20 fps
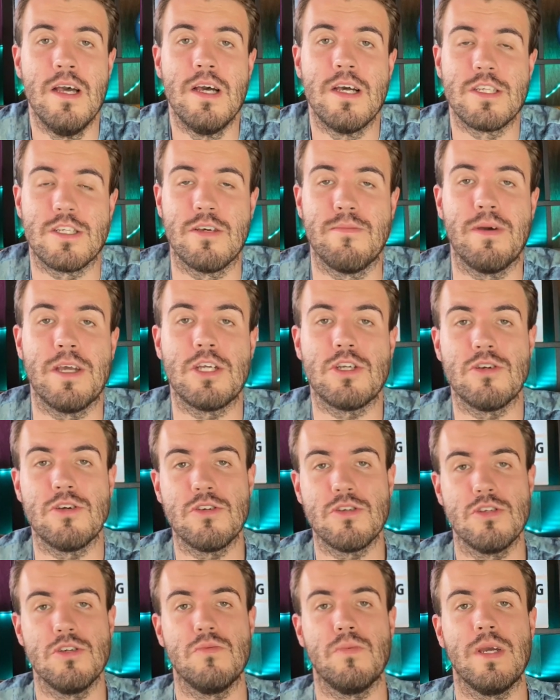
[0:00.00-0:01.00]
So make sure you're
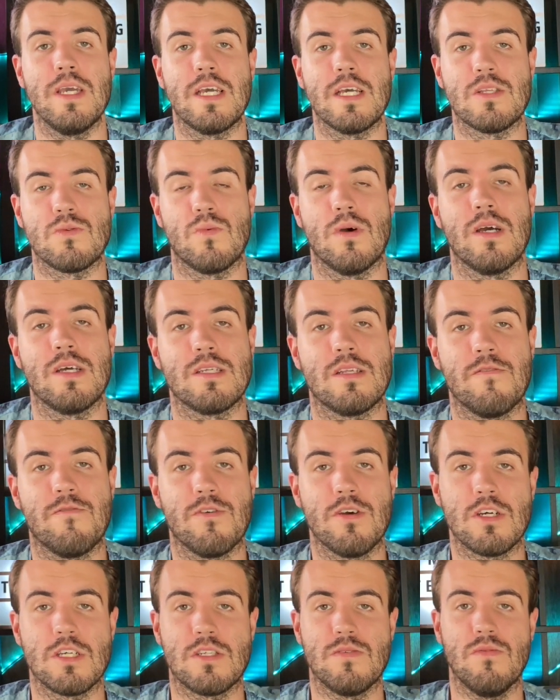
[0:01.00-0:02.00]
using your weekends wisely,
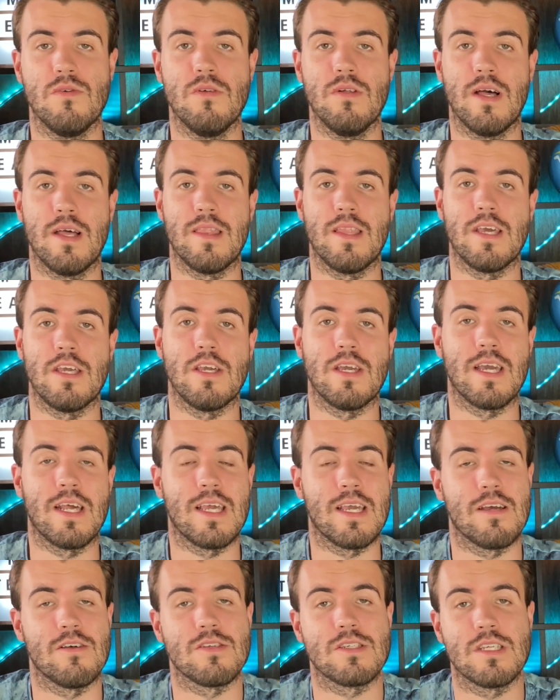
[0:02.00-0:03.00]
first of all, and that you're getting
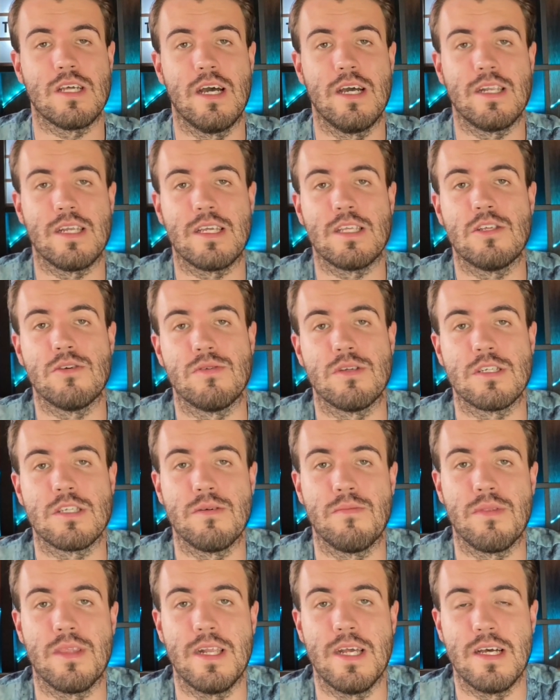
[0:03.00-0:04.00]
outside and doing
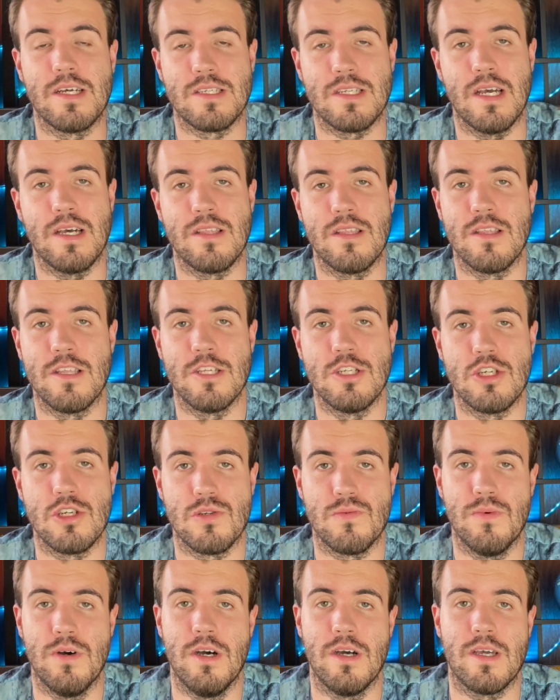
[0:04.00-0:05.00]
something else other than
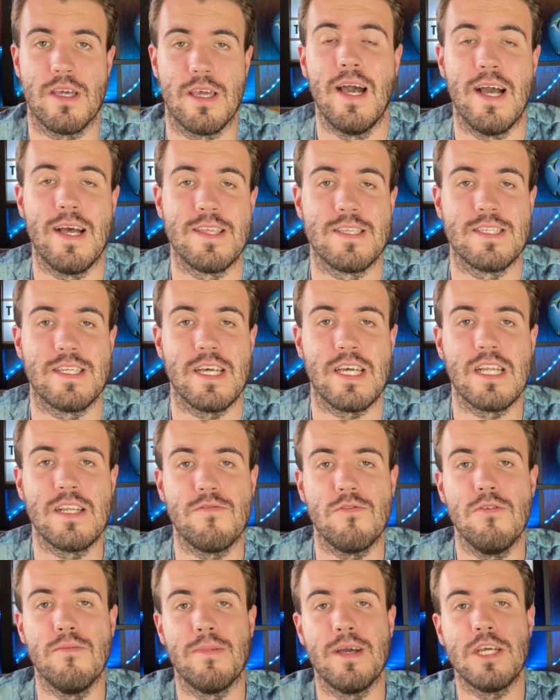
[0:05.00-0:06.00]
just working. And second of
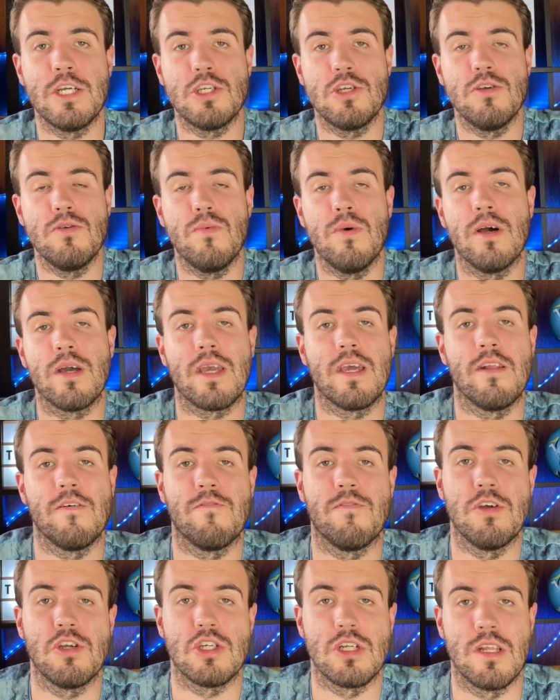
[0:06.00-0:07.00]
all, make sure you're working
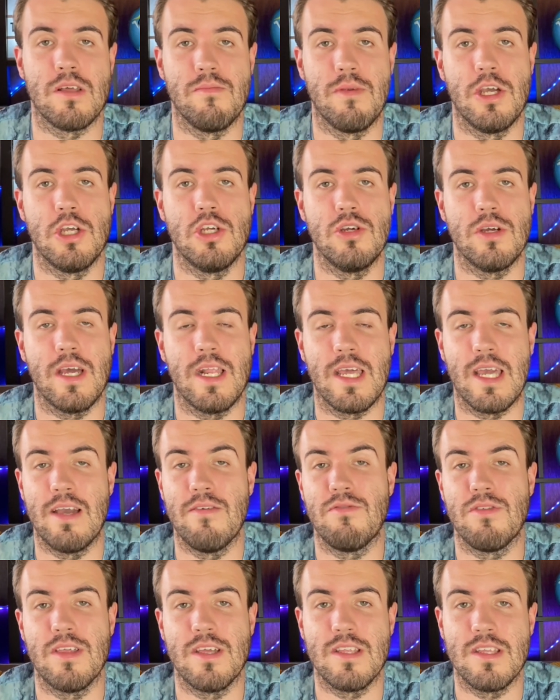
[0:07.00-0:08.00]
efficiently. Make sure you're getting
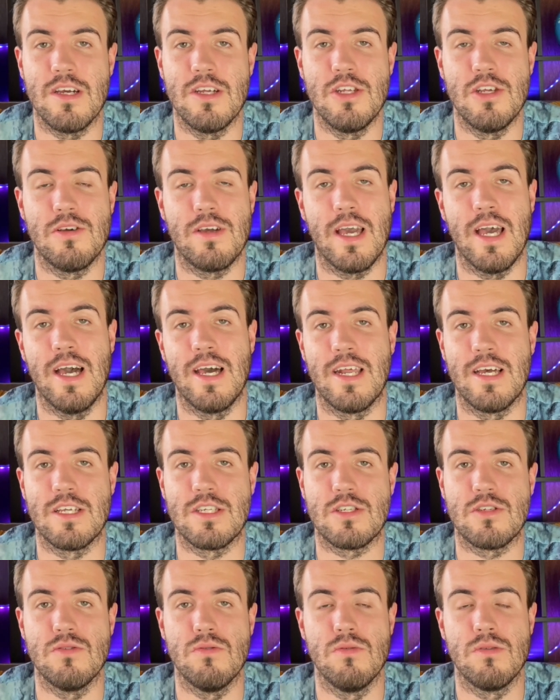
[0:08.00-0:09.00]
everything done you can at
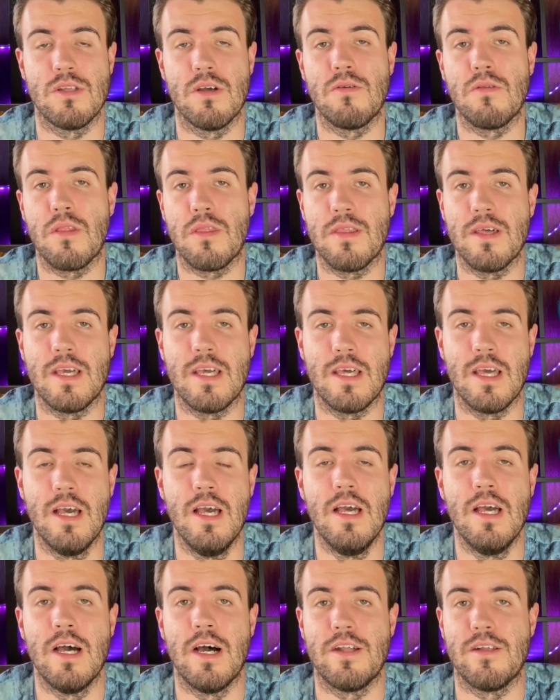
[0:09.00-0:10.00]
school. Don't think
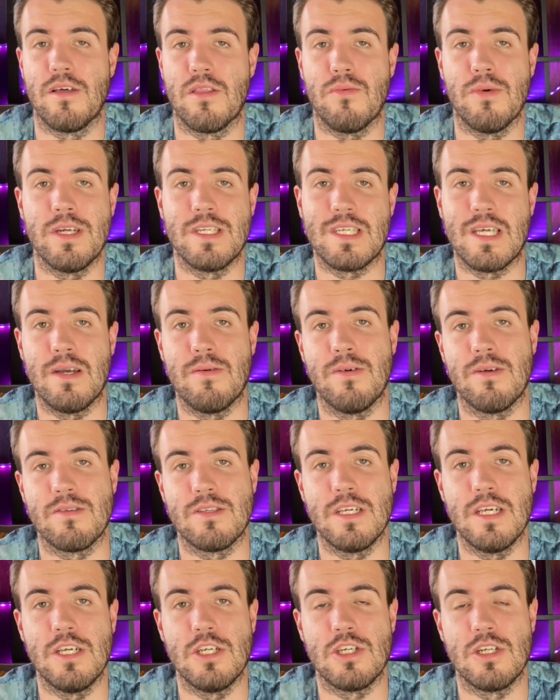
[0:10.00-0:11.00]
another way to get around
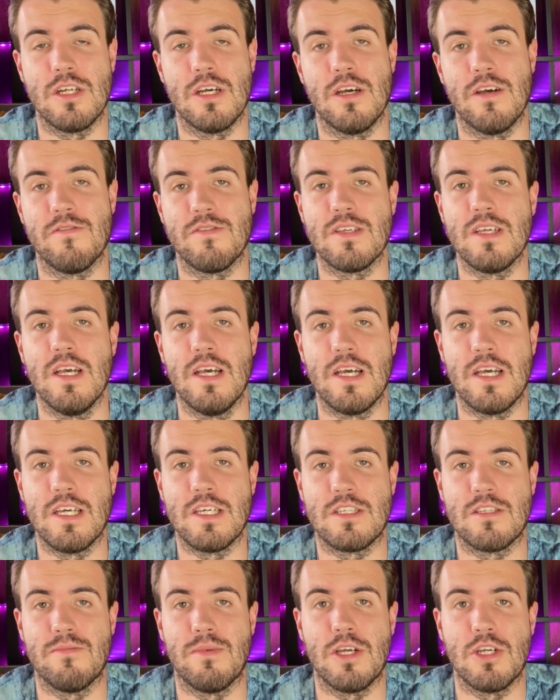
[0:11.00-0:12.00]
teacher nerves is
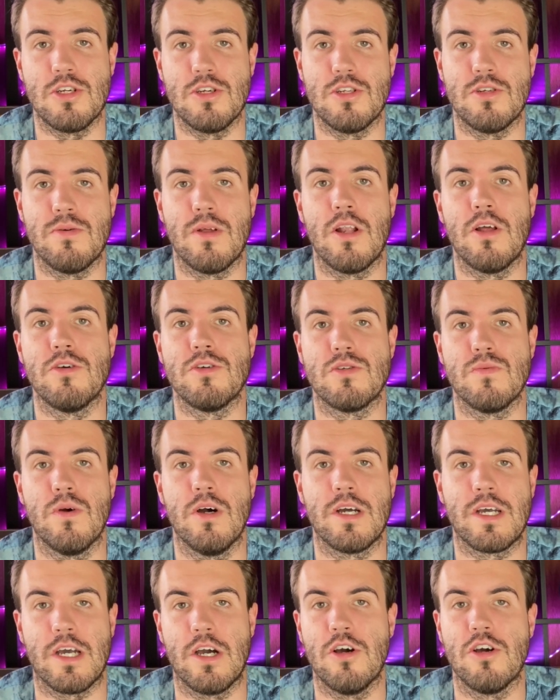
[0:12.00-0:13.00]
to make sure you're doing loads of
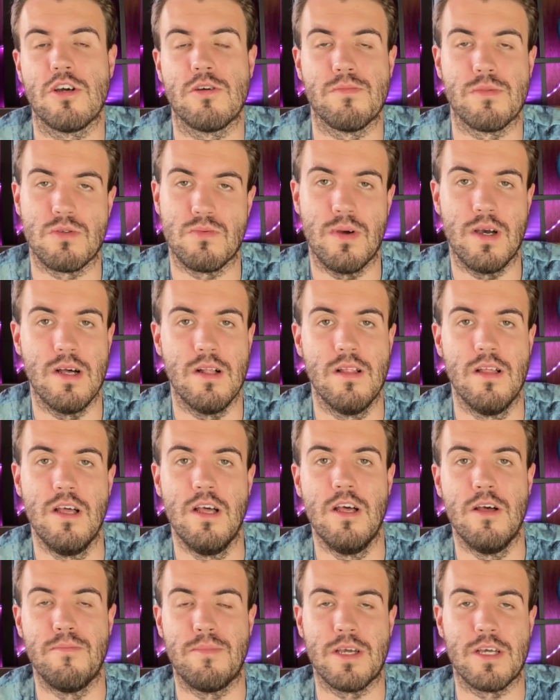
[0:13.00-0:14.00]
work at home as well.
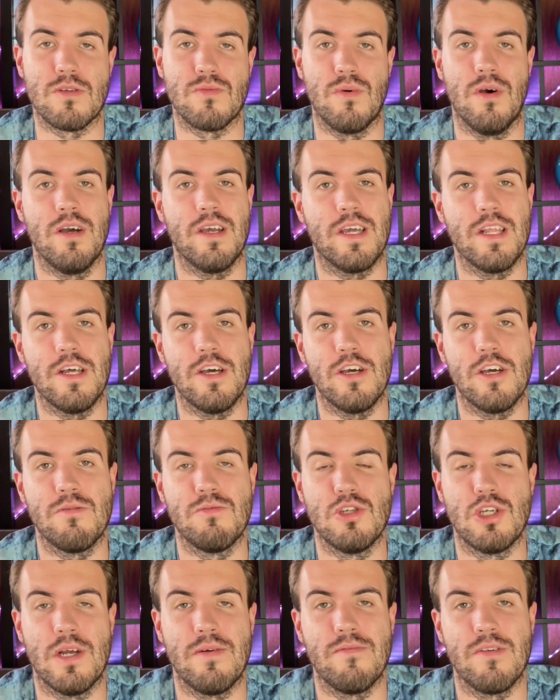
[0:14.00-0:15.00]
Because working at home
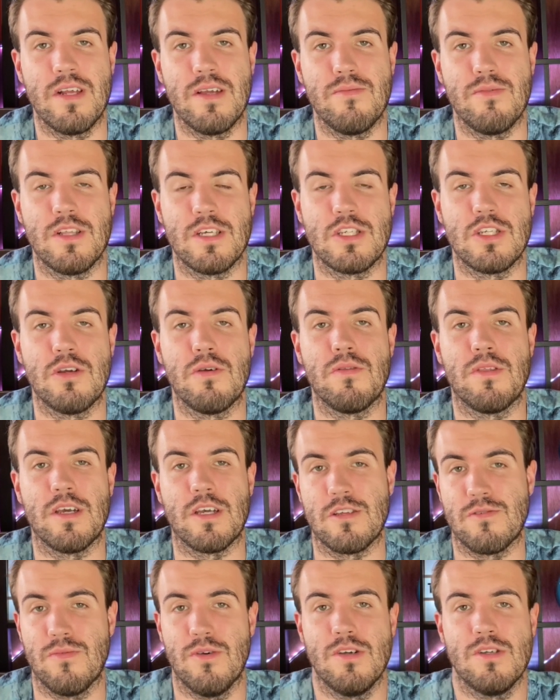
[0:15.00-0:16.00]
generally, well, there's two
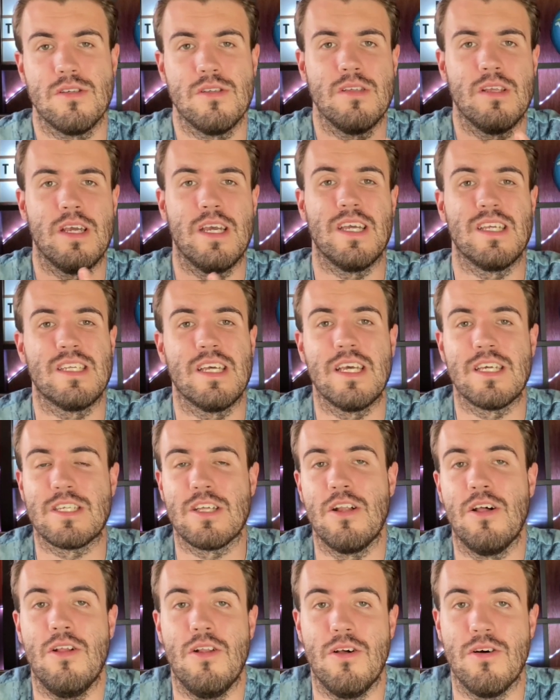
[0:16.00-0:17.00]
things. One, it takes a
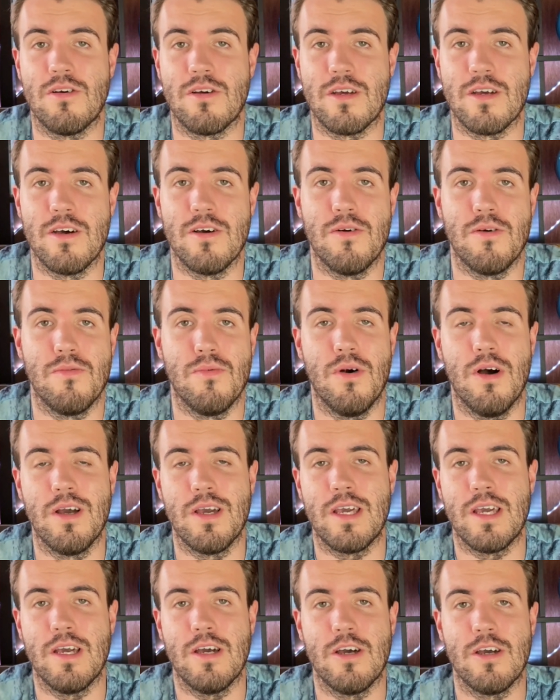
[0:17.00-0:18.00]
lot longer.
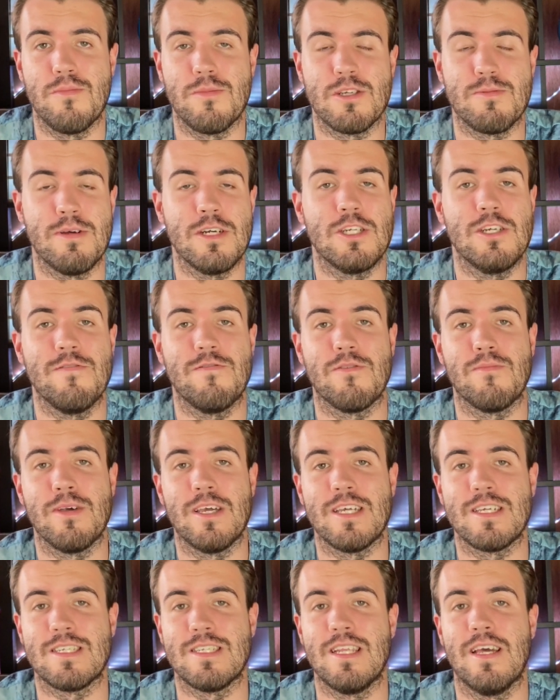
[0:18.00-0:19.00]
Working at home, especially for me,
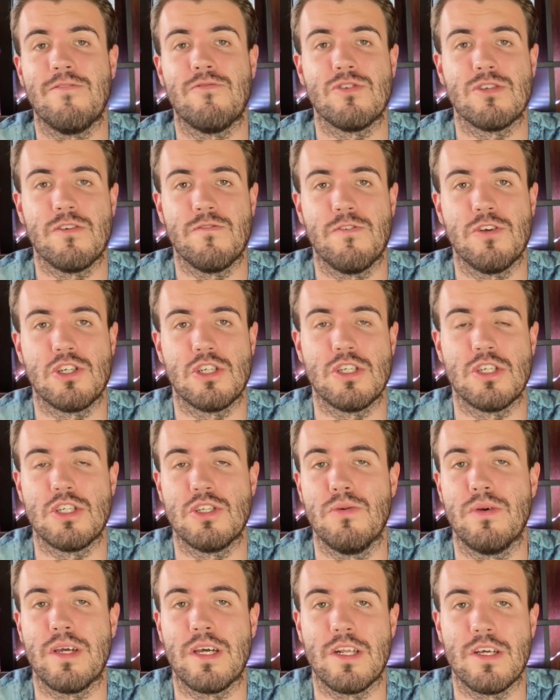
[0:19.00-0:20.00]
is never as efficient as
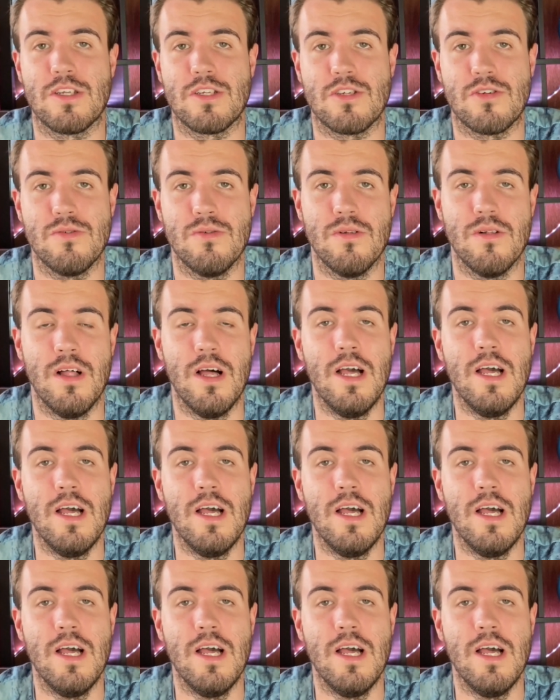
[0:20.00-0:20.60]
doing it at school.